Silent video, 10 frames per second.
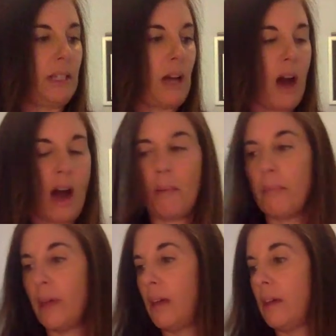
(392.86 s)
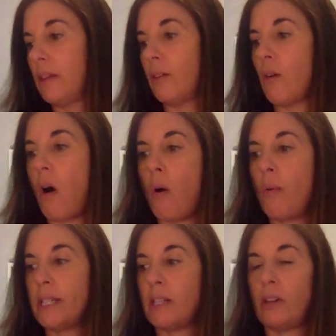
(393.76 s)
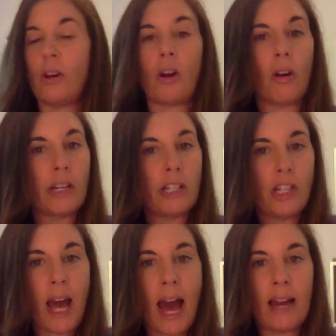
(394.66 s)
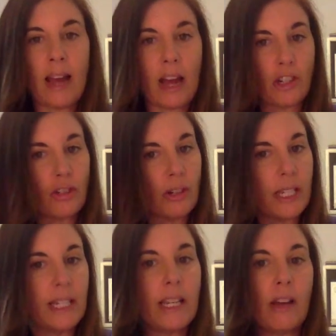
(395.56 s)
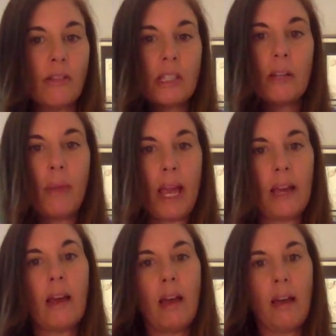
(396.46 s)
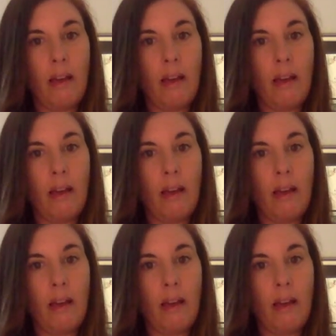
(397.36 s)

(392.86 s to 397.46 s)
the top. They're always encouraged to add extra details to make